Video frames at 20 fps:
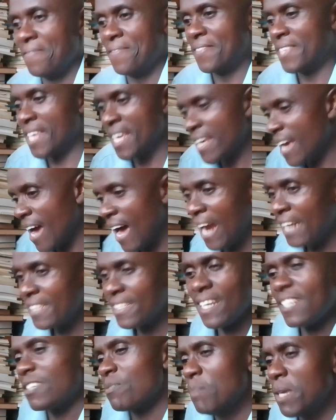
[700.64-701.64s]
They are
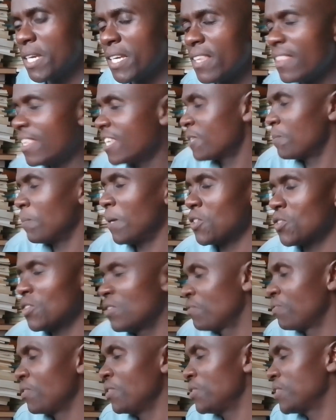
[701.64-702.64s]
just making this
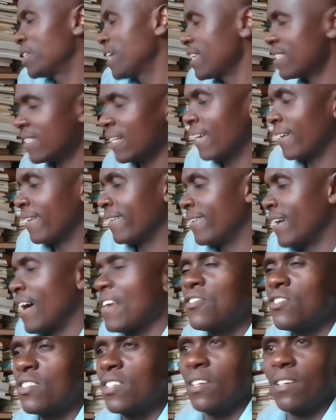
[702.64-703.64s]
person feel just like
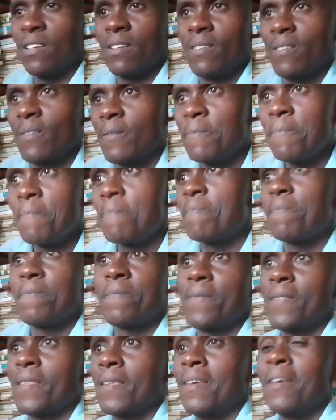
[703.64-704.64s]
dancing
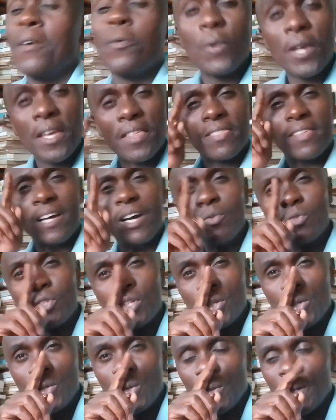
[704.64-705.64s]
without
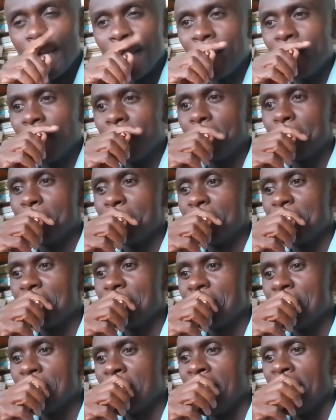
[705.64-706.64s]
knowing
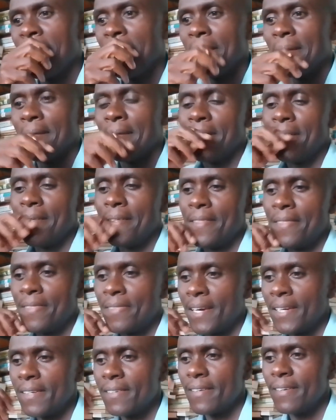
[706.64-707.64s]

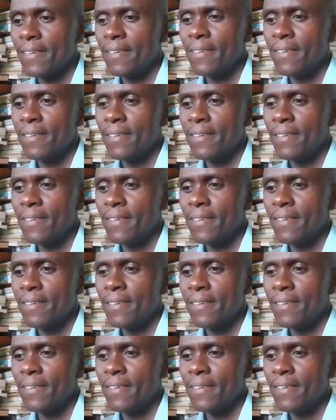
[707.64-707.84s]
that